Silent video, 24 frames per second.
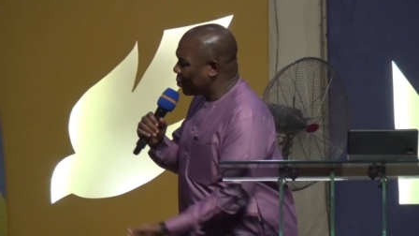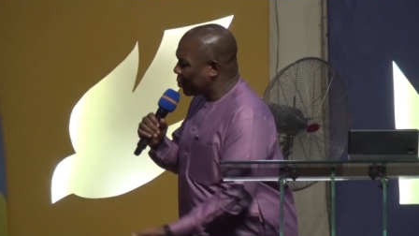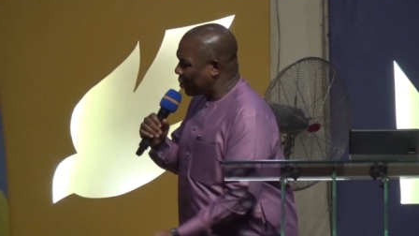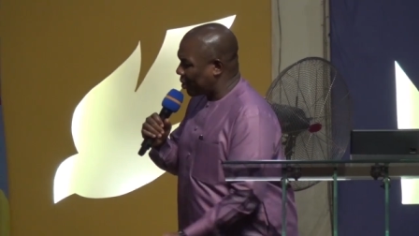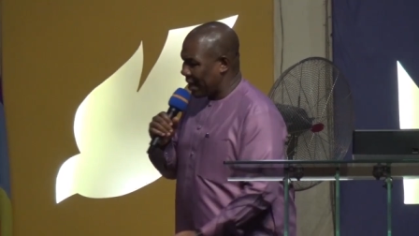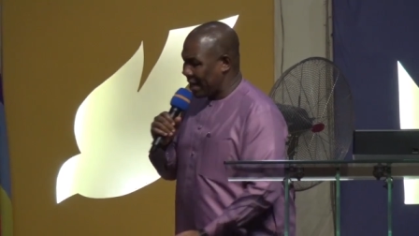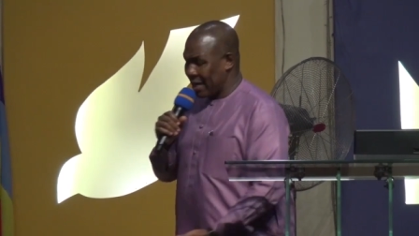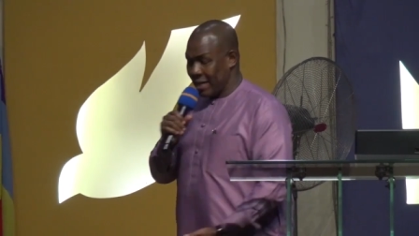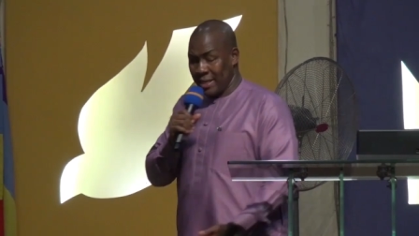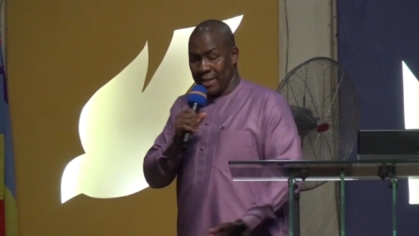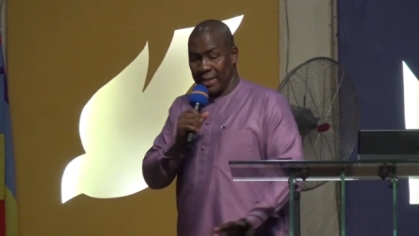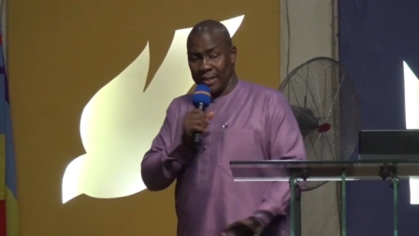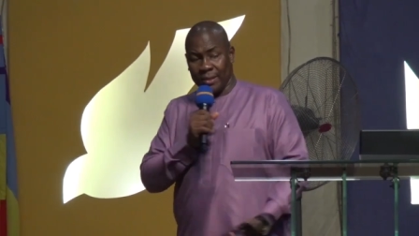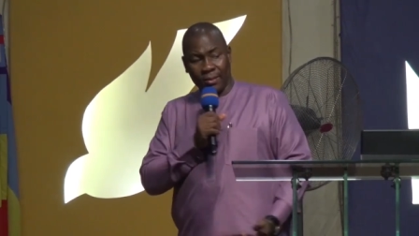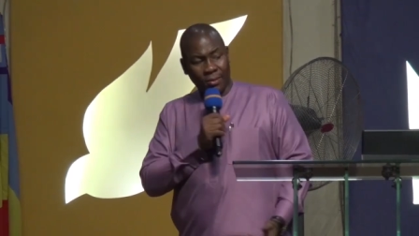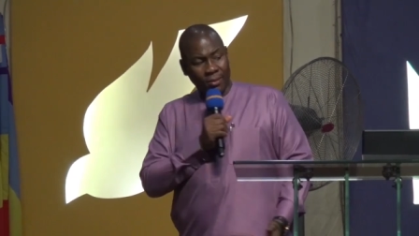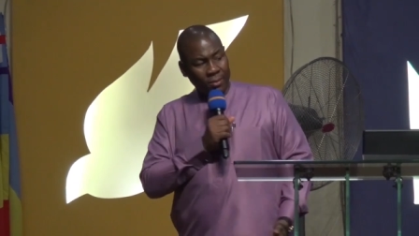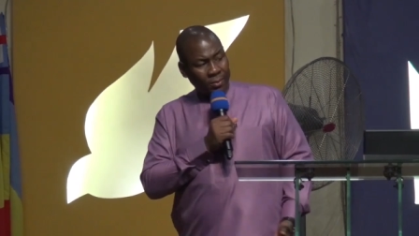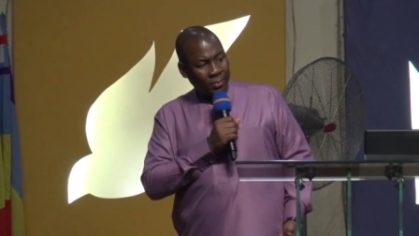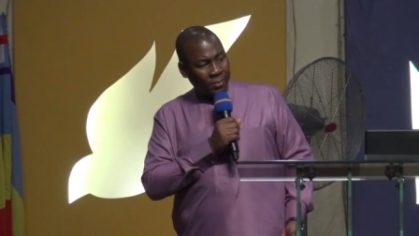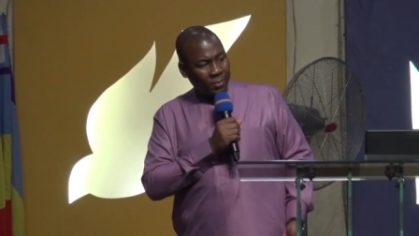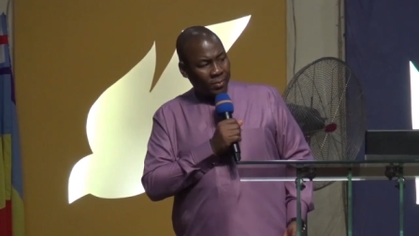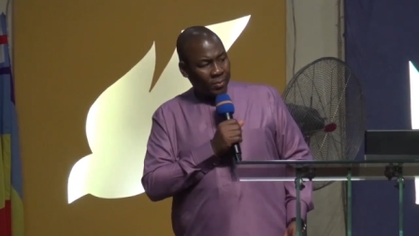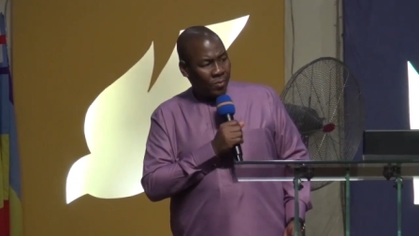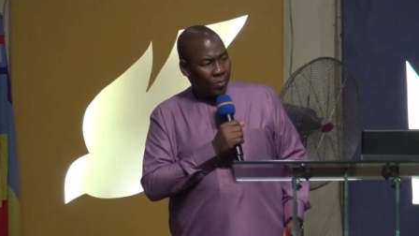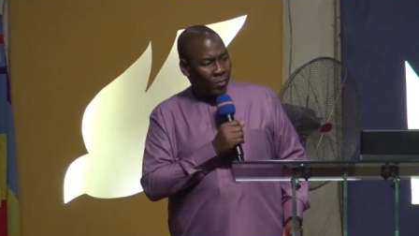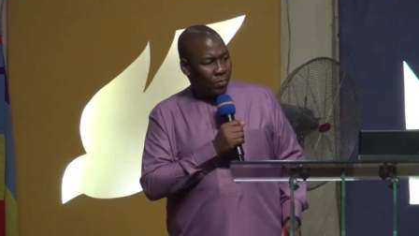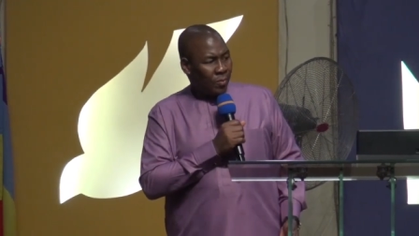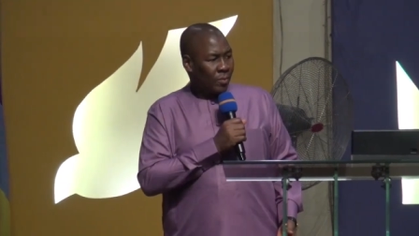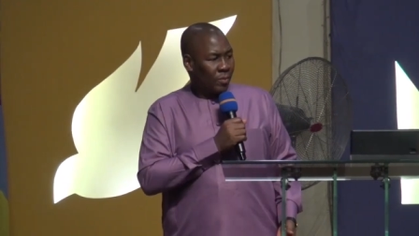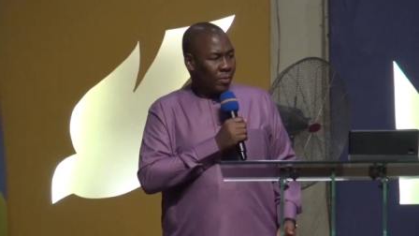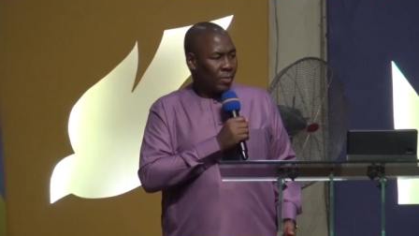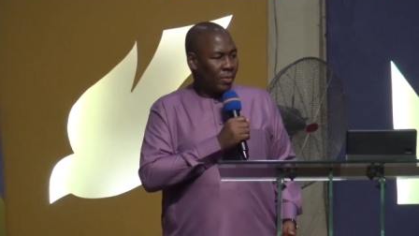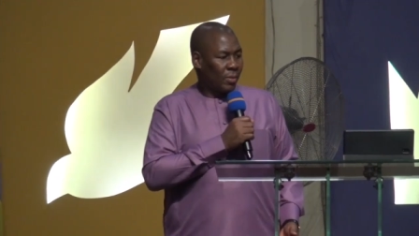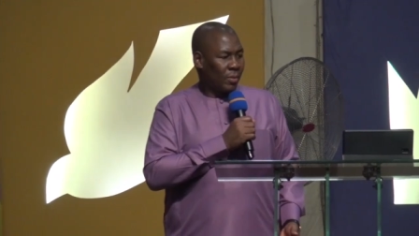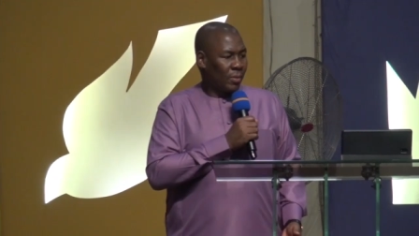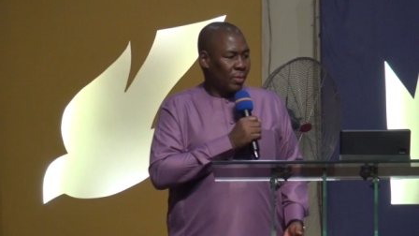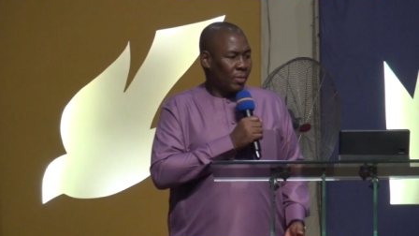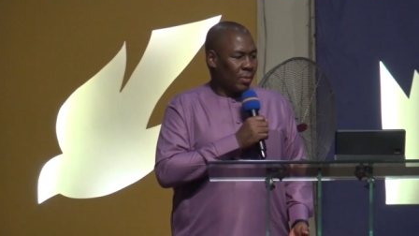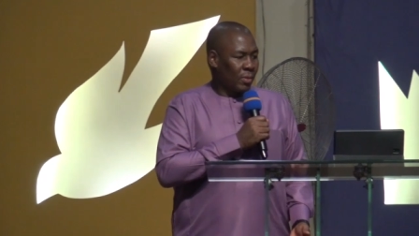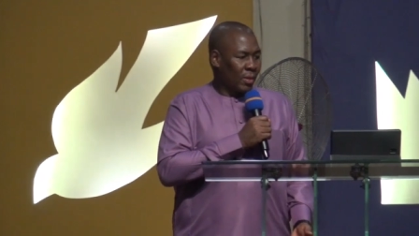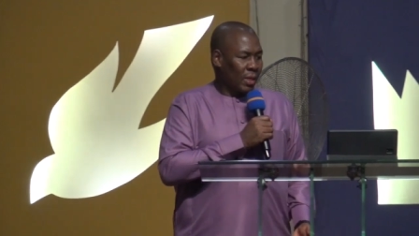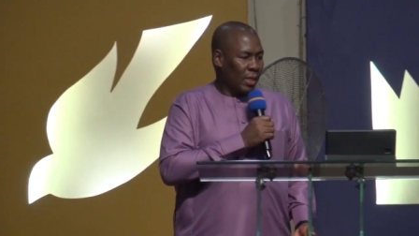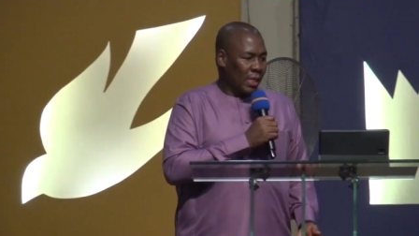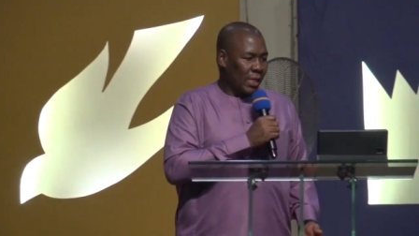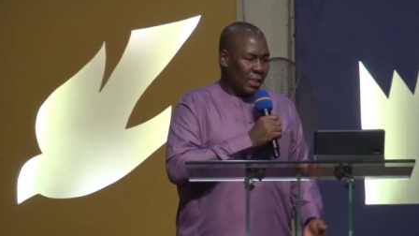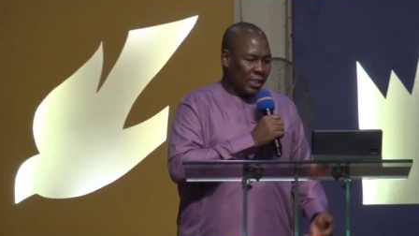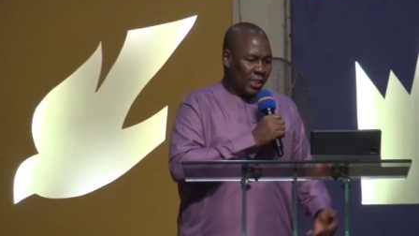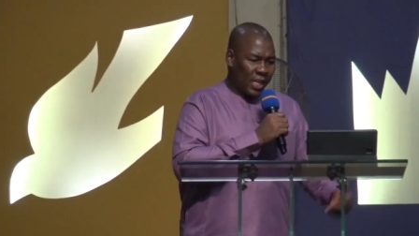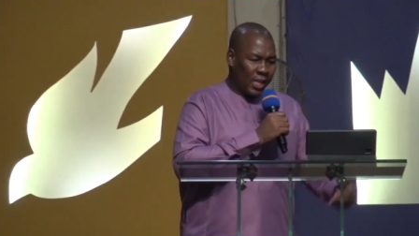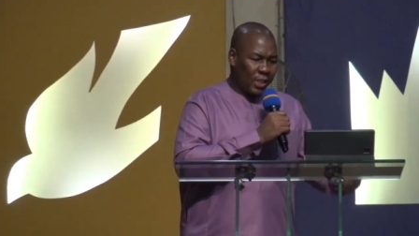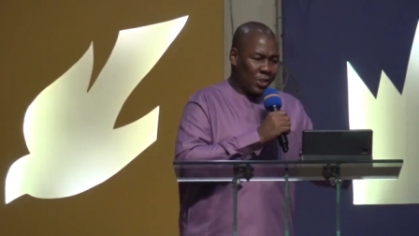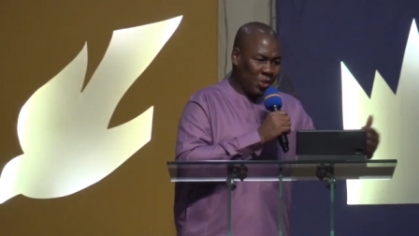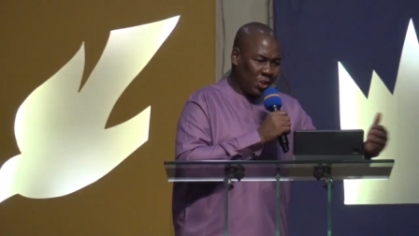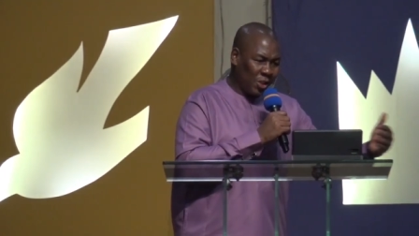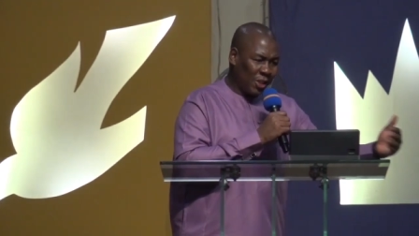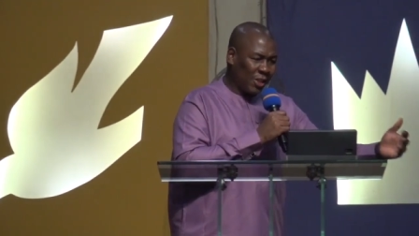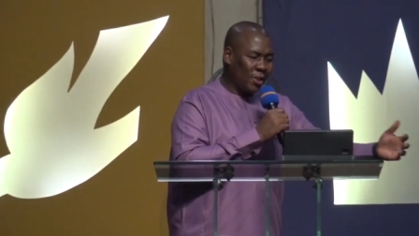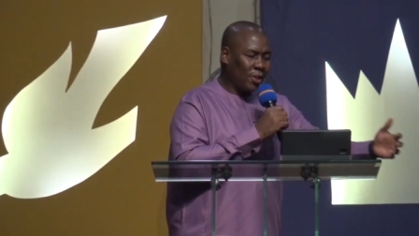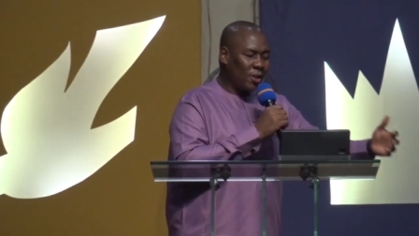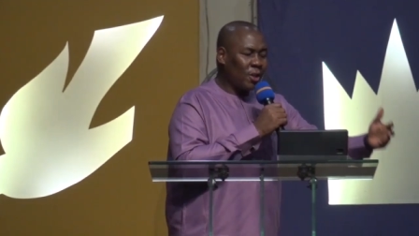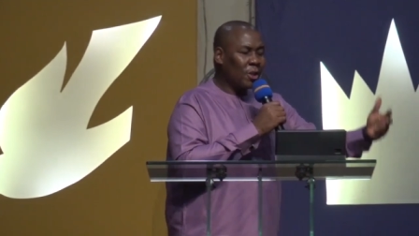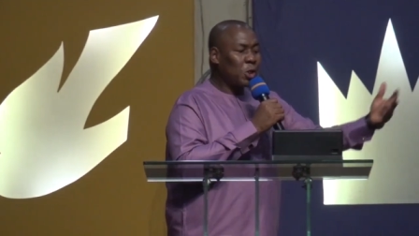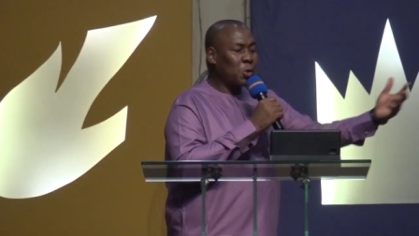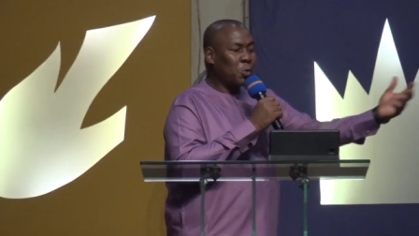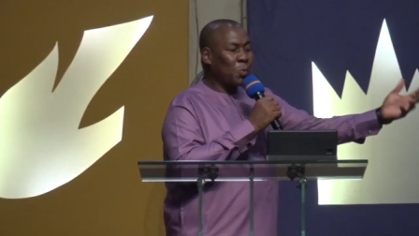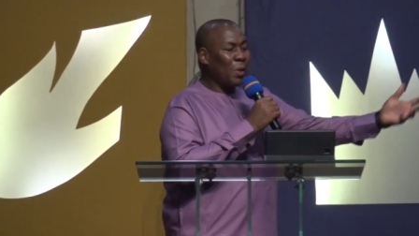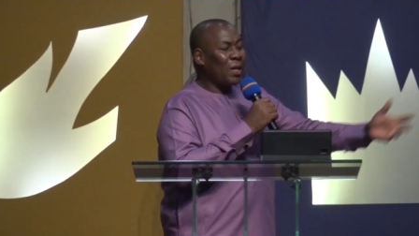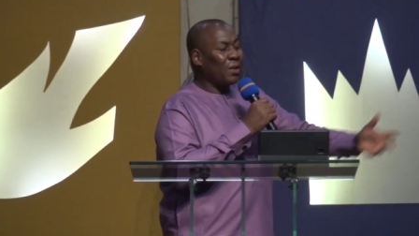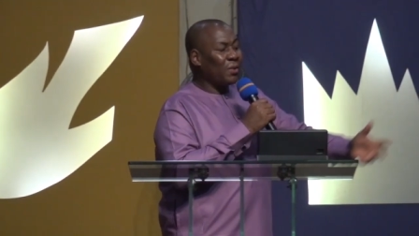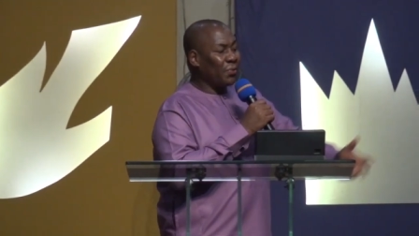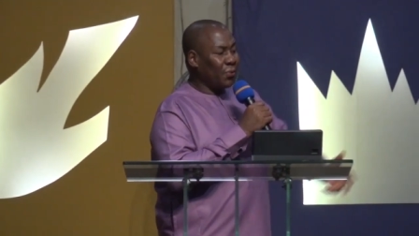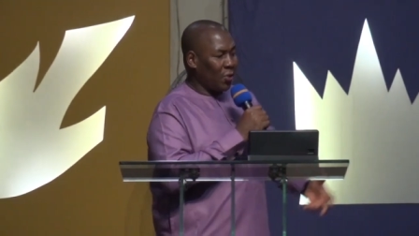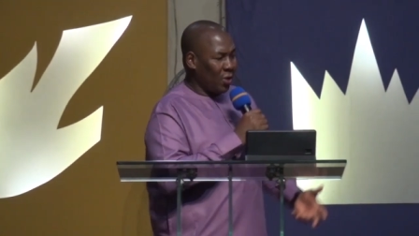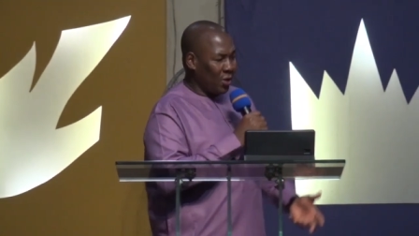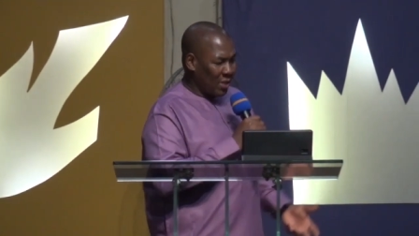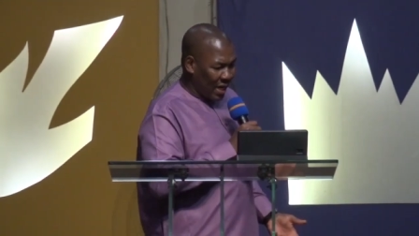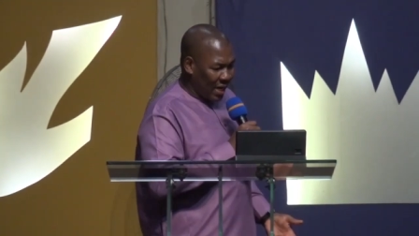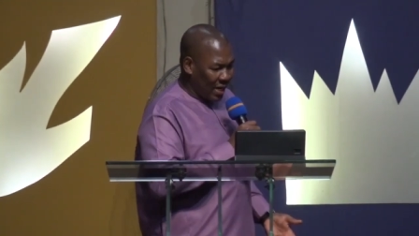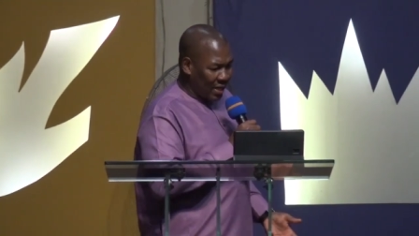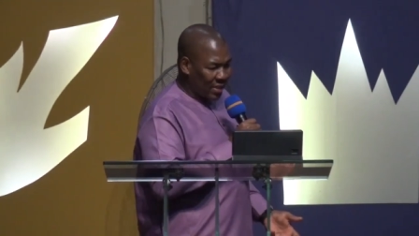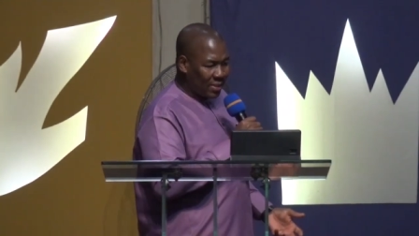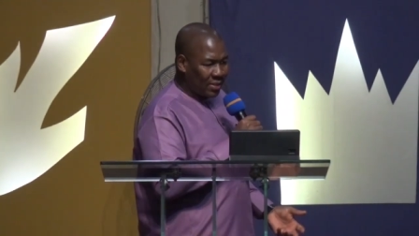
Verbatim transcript: crying? Then Jesus went further